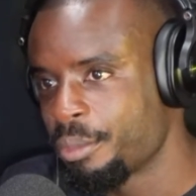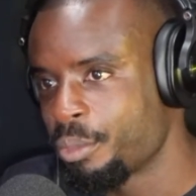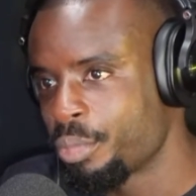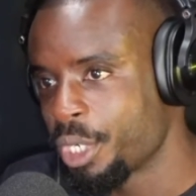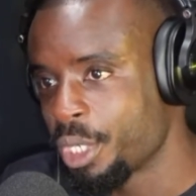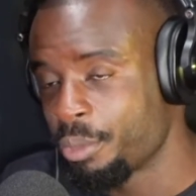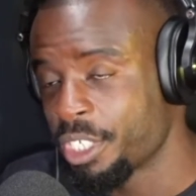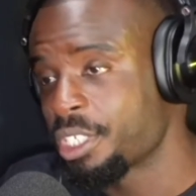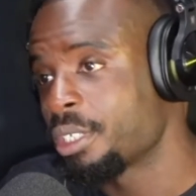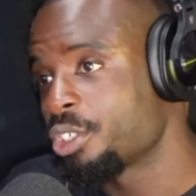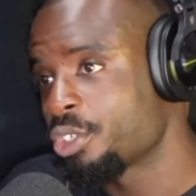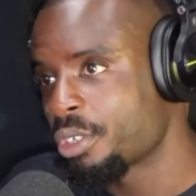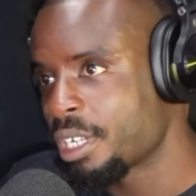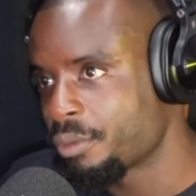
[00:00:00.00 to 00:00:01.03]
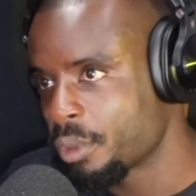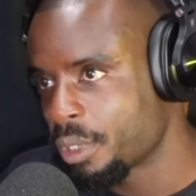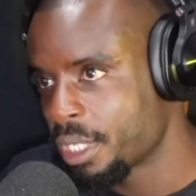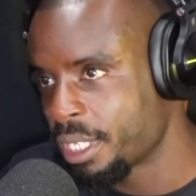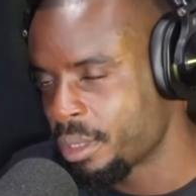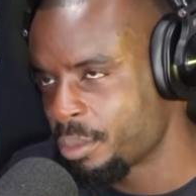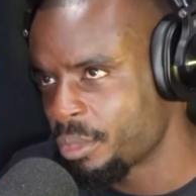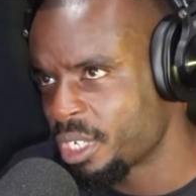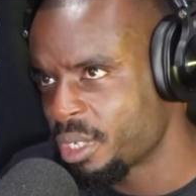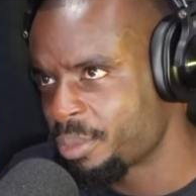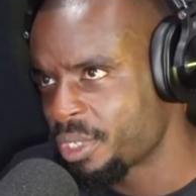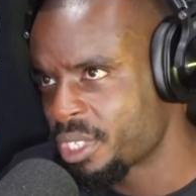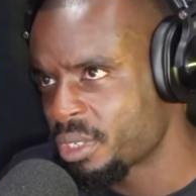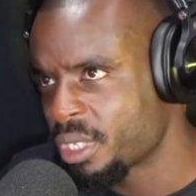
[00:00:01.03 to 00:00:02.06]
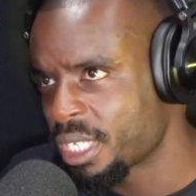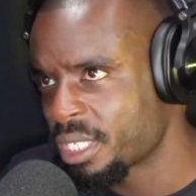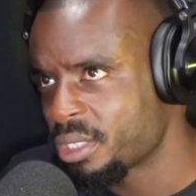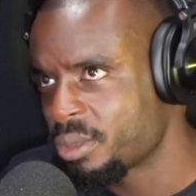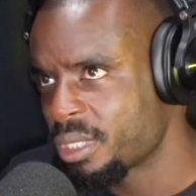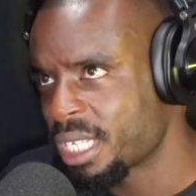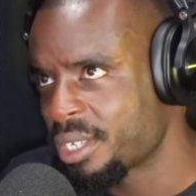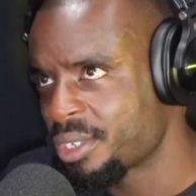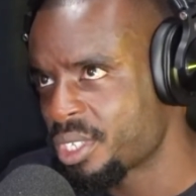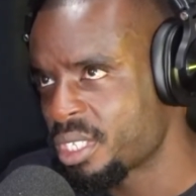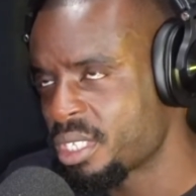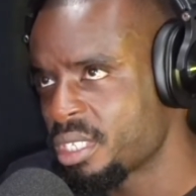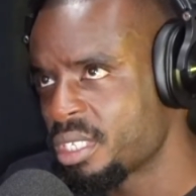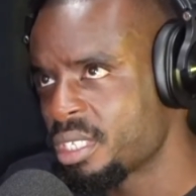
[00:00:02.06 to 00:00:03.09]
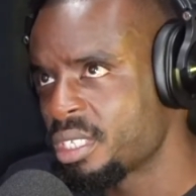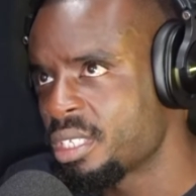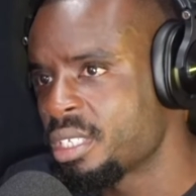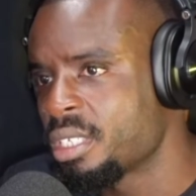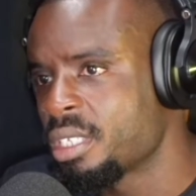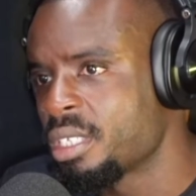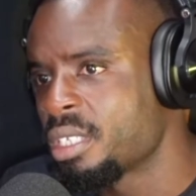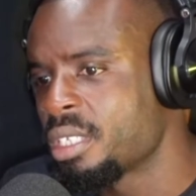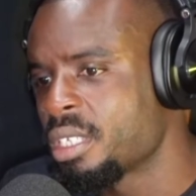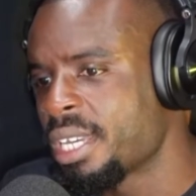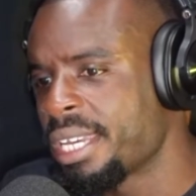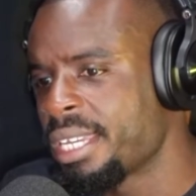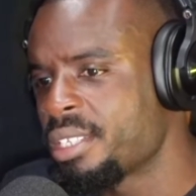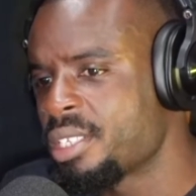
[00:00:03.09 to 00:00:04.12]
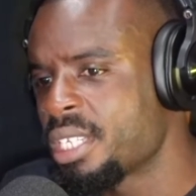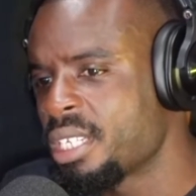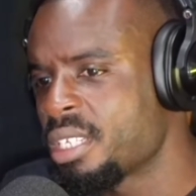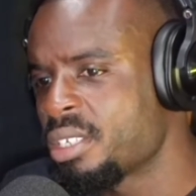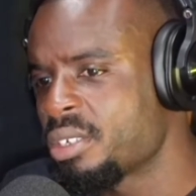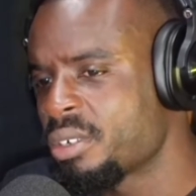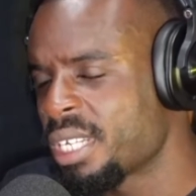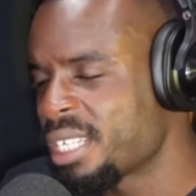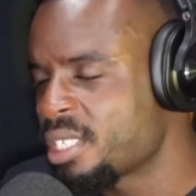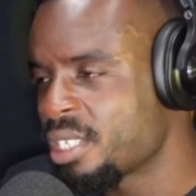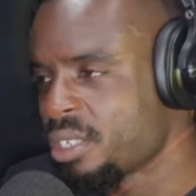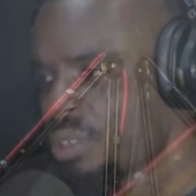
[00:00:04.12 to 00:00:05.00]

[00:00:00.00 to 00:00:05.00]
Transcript: pretty much I was traveling him up until like 2018 or 19